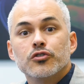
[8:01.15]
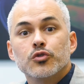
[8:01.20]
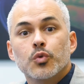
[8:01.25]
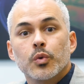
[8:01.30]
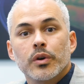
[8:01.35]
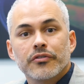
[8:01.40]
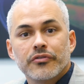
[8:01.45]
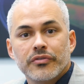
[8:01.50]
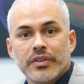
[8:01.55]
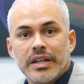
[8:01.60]

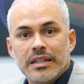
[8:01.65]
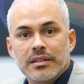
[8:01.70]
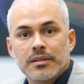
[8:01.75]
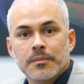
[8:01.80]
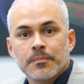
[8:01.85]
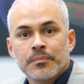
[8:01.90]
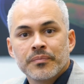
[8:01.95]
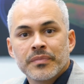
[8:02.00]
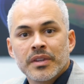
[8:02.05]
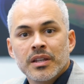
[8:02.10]
square feet.
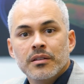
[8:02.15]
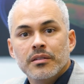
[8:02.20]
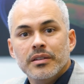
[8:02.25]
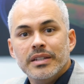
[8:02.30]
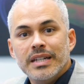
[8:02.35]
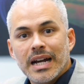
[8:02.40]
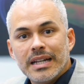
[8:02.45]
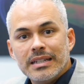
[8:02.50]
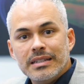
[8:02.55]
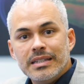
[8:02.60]

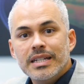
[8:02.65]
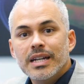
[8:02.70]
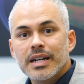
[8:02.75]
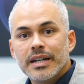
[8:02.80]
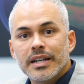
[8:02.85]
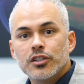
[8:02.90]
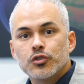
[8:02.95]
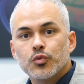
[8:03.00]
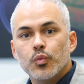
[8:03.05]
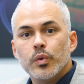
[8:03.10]
The idea
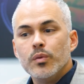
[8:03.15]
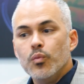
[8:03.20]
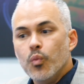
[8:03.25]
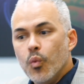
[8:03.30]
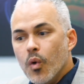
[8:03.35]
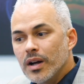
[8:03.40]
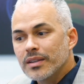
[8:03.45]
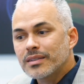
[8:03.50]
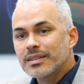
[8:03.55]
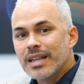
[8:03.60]
is we
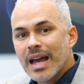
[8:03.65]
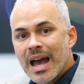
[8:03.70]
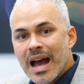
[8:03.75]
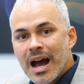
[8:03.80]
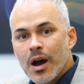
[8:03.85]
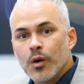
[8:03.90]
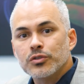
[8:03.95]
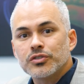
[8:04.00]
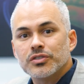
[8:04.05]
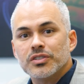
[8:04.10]
want the
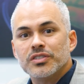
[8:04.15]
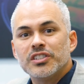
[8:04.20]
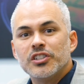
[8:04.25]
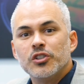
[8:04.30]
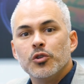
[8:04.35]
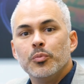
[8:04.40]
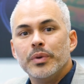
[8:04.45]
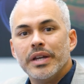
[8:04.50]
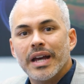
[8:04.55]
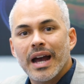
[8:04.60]
house to
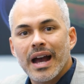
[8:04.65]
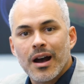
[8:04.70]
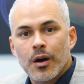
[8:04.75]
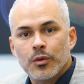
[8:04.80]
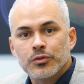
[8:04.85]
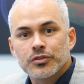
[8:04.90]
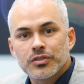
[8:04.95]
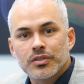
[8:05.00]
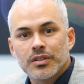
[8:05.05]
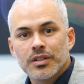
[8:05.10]
still be a
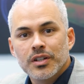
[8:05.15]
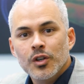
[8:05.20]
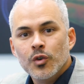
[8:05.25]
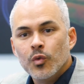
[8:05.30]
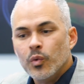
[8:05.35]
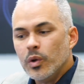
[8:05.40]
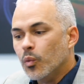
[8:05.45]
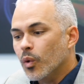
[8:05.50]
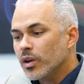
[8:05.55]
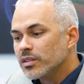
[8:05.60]
house.
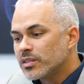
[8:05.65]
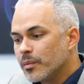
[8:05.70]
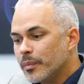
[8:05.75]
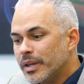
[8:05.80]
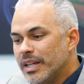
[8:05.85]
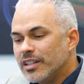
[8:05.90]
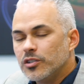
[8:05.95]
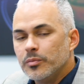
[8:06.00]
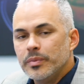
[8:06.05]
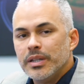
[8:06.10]
We want
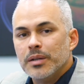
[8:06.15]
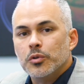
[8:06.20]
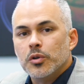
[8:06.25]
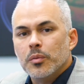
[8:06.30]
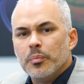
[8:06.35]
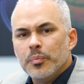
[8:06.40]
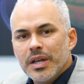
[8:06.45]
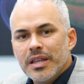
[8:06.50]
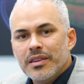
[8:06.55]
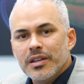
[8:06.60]
somebody to be able to
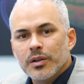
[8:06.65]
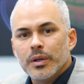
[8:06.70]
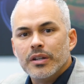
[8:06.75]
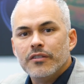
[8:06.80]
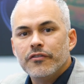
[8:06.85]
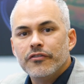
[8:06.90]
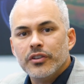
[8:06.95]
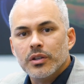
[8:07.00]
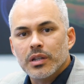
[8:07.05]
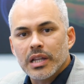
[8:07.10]
be there
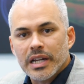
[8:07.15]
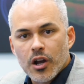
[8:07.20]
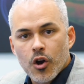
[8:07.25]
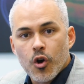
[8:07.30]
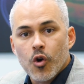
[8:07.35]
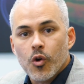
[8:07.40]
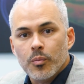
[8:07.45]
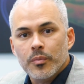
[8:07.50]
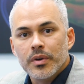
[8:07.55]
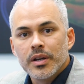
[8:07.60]
and feel at
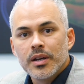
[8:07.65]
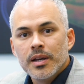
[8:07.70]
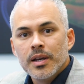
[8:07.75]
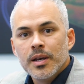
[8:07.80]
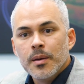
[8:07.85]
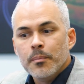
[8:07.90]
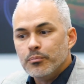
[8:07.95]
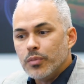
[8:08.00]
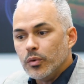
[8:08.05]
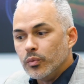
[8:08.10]
home,
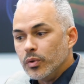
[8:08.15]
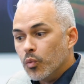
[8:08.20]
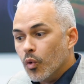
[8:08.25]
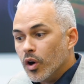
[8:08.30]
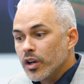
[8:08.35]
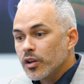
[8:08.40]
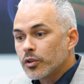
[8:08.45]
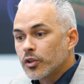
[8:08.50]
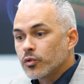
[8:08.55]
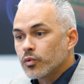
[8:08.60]
but we
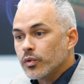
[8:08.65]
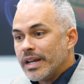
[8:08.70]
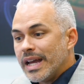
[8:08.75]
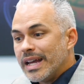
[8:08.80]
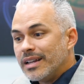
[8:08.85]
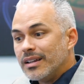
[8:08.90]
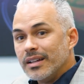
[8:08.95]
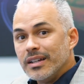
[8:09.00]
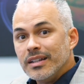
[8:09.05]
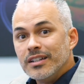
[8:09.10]
want to
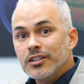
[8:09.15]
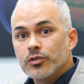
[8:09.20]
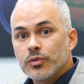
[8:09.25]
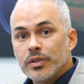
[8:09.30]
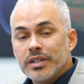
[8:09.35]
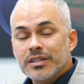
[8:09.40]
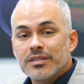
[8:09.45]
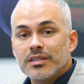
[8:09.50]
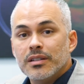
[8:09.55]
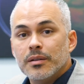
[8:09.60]

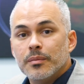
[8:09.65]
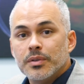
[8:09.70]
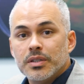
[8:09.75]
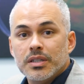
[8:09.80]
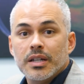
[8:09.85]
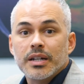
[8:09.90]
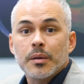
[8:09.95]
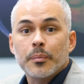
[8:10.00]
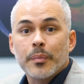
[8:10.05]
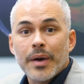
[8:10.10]
increase
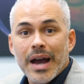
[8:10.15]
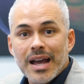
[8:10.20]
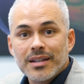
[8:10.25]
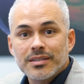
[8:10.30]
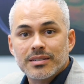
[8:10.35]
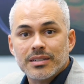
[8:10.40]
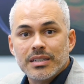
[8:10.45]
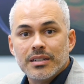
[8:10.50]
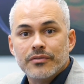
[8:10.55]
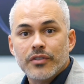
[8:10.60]
the
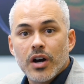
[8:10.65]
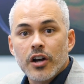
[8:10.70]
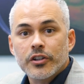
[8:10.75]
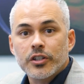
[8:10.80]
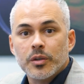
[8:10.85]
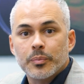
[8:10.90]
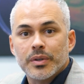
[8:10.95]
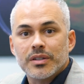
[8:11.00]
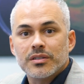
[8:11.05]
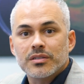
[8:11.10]
capacity of
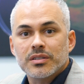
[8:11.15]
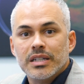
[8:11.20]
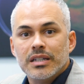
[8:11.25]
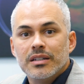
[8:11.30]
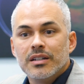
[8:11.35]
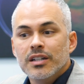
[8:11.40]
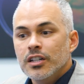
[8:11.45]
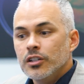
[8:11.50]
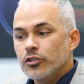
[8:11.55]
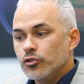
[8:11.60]
occupancy
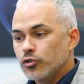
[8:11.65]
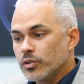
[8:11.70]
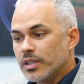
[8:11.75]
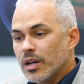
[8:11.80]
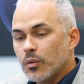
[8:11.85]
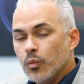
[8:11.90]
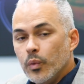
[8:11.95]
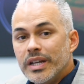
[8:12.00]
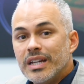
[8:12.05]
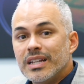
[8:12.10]
so
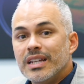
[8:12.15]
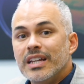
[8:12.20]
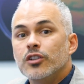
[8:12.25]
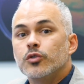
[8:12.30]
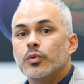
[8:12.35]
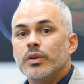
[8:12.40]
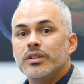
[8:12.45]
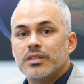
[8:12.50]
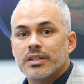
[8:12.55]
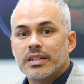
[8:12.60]
that we can
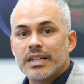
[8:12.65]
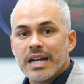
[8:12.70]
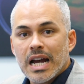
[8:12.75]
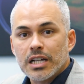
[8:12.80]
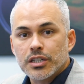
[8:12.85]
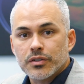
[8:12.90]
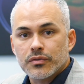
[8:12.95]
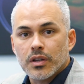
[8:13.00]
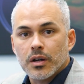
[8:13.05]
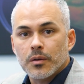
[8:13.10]
increase the
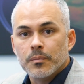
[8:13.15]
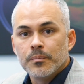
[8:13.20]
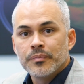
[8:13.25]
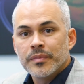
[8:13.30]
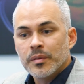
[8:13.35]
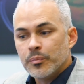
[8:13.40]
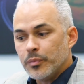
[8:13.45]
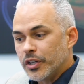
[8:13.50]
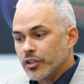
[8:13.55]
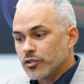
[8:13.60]
cash flow.
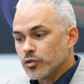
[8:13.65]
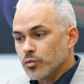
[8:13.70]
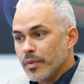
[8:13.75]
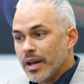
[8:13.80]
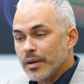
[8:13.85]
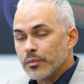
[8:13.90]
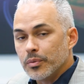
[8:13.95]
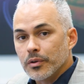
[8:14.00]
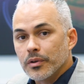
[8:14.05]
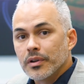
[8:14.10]
Because
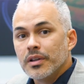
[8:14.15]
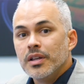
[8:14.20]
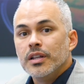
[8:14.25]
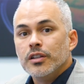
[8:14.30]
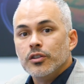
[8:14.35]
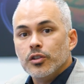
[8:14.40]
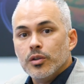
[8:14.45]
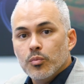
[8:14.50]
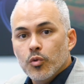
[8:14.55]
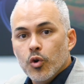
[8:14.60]
remember,
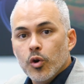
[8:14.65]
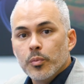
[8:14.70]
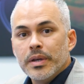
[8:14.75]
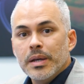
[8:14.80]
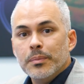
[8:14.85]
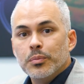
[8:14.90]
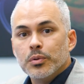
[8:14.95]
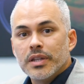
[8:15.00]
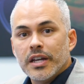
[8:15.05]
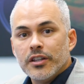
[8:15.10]
the more
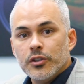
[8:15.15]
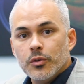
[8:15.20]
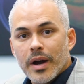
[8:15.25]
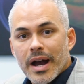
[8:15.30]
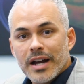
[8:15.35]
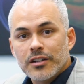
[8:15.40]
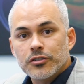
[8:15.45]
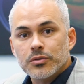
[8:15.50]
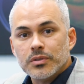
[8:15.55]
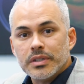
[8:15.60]
people that you
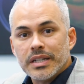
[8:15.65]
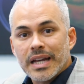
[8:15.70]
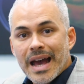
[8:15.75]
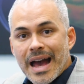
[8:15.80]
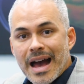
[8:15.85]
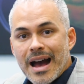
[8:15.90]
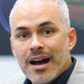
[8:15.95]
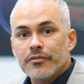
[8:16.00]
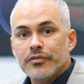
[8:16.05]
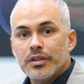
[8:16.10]
actually
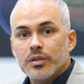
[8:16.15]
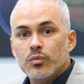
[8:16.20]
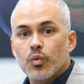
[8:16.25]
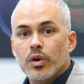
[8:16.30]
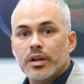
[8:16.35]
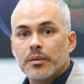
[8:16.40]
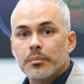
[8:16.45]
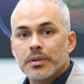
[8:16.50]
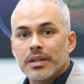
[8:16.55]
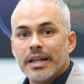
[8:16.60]
have in
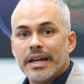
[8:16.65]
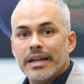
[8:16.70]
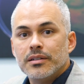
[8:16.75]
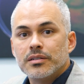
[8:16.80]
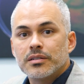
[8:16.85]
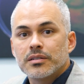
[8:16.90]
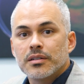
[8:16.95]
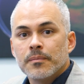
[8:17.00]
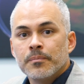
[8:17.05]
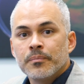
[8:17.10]
one
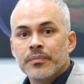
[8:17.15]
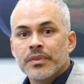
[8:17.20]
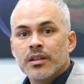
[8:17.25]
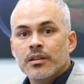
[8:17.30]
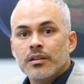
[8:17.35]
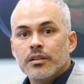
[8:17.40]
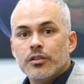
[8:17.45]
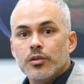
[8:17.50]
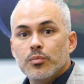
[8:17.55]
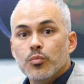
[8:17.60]
place,
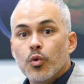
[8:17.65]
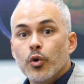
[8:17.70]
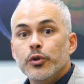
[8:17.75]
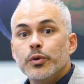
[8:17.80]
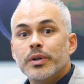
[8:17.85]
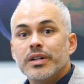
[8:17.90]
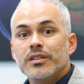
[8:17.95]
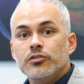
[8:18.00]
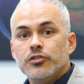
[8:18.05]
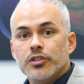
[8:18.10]
the more
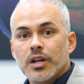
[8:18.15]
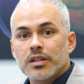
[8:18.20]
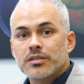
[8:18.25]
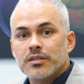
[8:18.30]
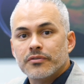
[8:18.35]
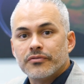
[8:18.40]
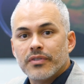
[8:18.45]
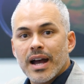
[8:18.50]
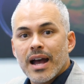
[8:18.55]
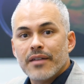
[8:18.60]
you can
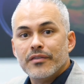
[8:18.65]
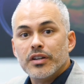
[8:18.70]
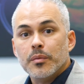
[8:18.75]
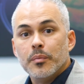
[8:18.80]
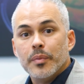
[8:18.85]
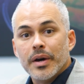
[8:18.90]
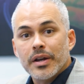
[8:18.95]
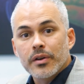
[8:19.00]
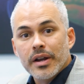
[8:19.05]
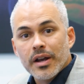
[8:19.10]
justify having
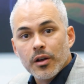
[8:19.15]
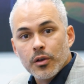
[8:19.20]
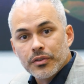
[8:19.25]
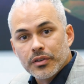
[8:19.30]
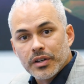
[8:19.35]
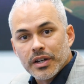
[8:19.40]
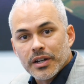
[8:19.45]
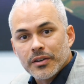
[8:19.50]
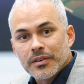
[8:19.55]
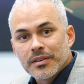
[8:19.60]
better health
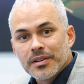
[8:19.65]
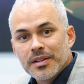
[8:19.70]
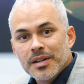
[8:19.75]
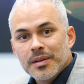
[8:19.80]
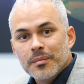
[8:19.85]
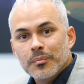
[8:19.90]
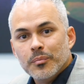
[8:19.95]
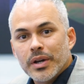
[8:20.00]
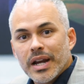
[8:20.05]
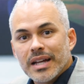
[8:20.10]
care,
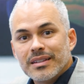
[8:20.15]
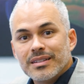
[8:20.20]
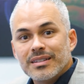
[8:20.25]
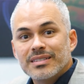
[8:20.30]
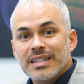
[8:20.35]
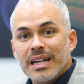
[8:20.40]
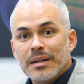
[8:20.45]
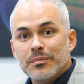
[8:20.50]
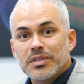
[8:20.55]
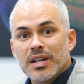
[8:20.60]
but at the
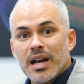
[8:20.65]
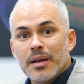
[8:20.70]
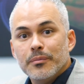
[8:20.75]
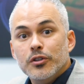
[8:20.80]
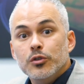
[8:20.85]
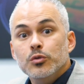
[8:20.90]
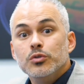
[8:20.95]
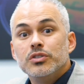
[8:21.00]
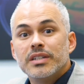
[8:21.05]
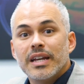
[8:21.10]
same
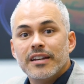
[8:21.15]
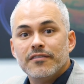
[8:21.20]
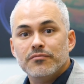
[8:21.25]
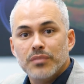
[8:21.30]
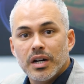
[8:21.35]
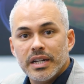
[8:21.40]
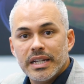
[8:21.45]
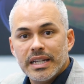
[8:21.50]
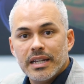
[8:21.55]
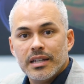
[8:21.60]
time, you save
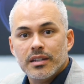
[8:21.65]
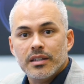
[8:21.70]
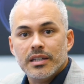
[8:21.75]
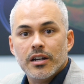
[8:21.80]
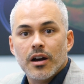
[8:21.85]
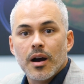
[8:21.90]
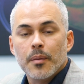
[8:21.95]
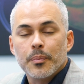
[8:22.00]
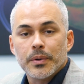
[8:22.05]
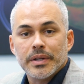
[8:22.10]
money in the
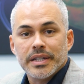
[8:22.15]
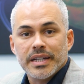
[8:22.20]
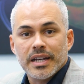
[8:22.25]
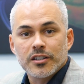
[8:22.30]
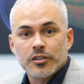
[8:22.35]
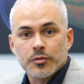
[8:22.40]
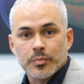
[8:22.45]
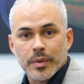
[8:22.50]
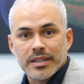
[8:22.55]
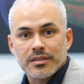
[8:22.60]
operating
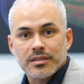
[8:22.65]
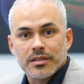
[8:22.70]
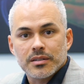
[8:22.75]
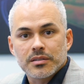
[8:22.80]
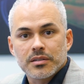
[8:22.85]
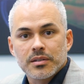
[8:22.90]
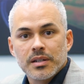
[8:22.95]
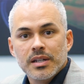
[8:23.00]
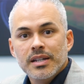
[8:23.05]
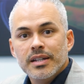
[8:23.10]

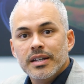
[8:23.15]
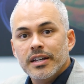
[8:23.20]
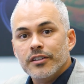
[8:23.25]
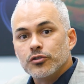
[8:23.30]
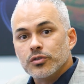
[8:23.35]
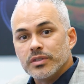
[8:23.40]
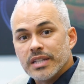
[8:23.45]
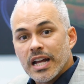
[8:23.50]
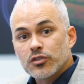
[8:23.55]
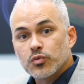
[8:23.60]
expenses. And
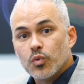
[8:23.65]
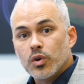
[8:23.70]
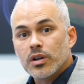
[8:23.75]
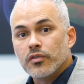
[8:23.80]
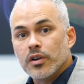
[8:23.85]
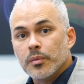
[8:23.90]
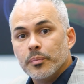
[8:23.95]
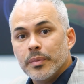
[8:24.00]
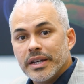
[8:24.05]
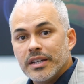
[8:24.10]
so that's one of
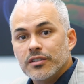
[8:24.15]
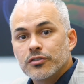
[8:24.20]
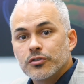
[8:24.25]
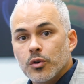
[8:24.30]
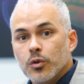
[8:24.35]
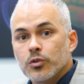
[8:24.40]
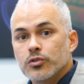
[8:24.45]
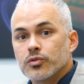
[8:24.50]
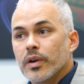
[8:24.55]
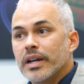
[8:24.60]
our biggest
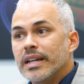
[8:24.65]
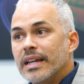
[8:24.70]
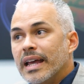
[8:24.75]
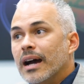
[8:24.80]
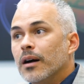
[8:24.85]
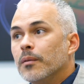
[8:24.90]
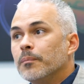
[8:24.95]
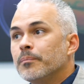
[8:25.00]
goals right now.